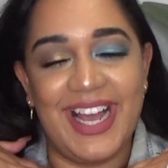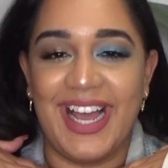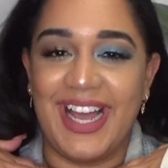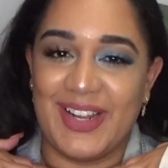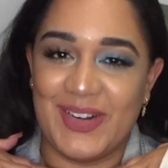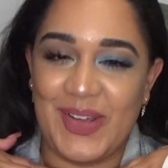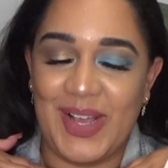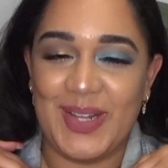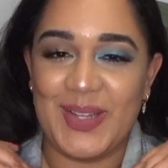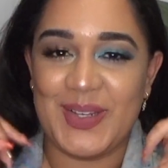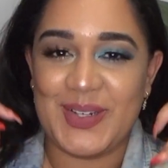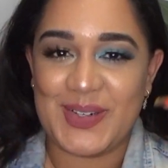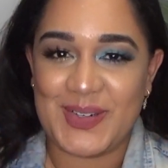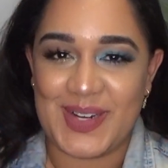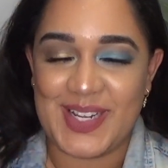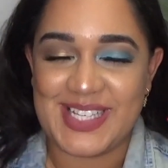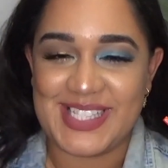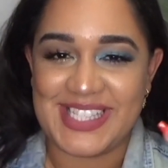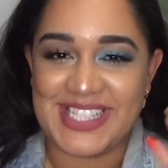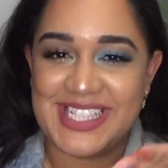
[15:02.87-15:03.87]
I know I look
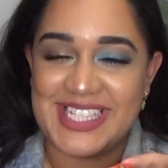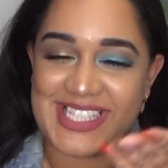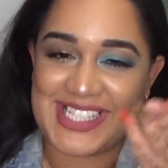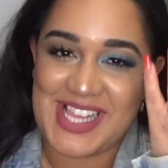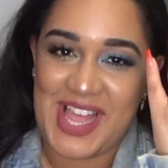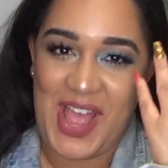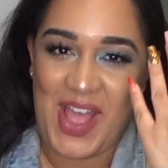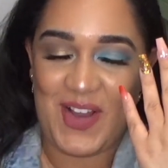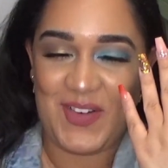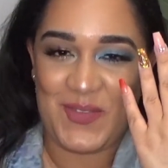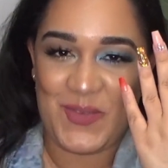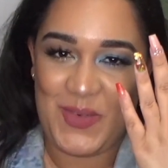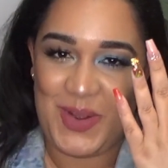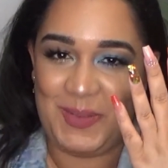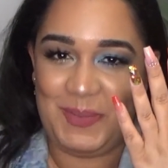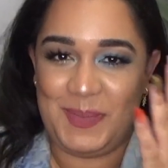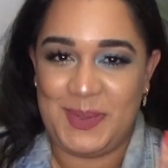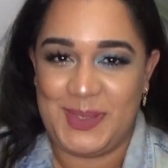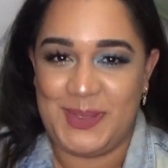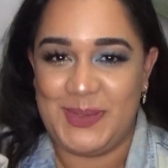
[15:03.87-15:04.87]
crazy because I have
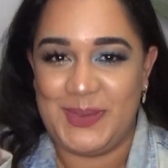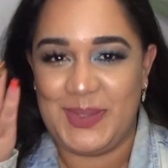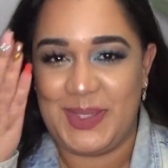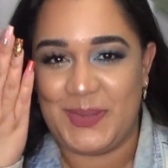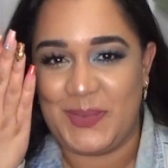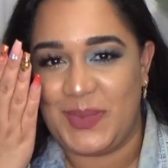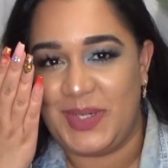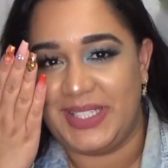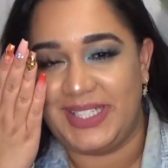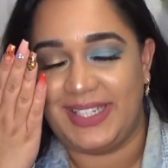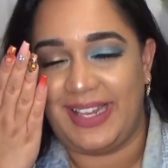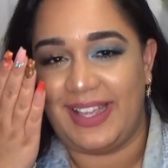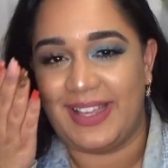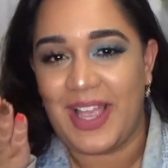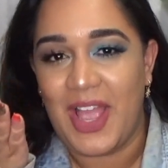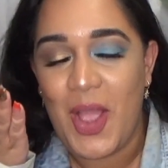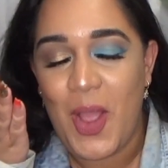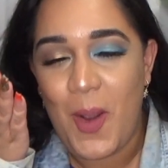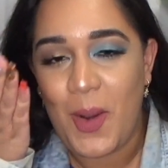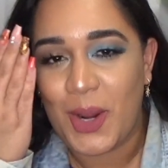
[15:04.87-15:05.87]
one blue and one like
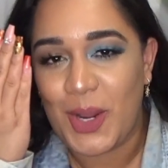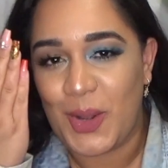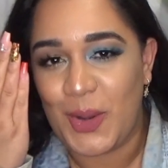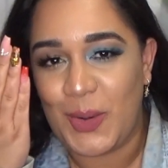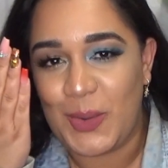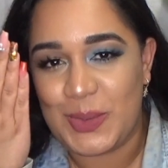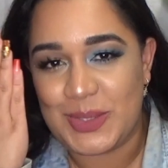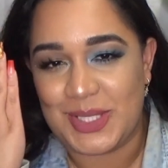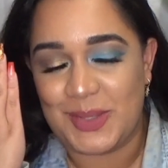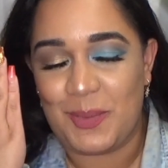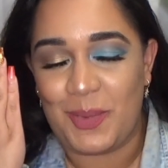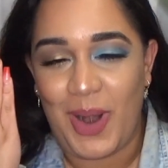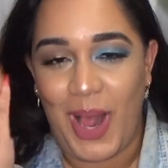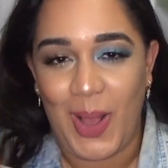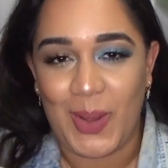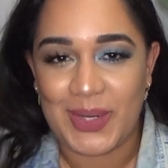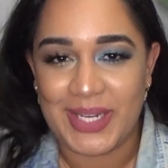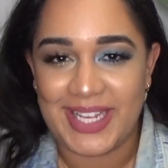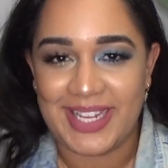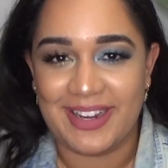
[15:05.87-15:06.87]
gold and
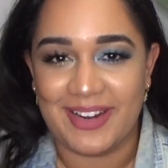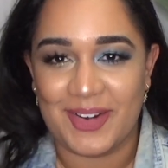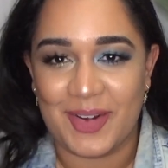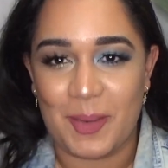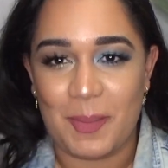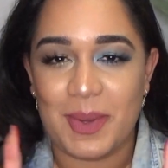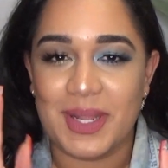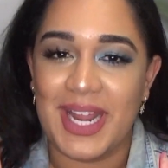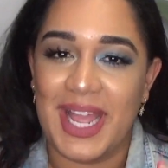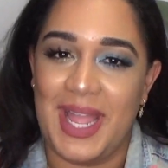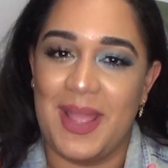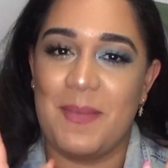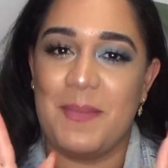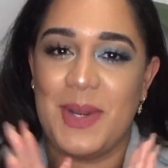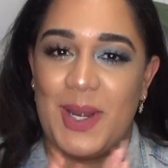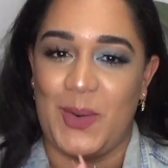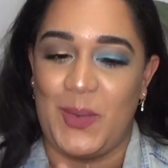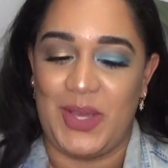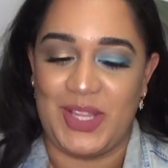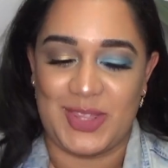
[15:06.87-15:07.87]
brown here, but hey,
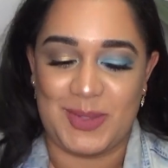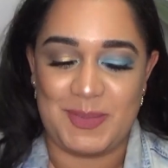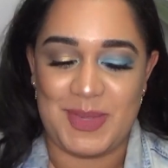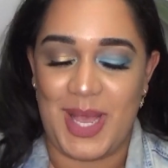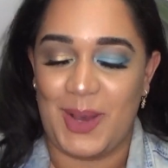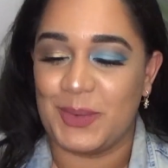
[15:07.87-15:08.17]
bear with me.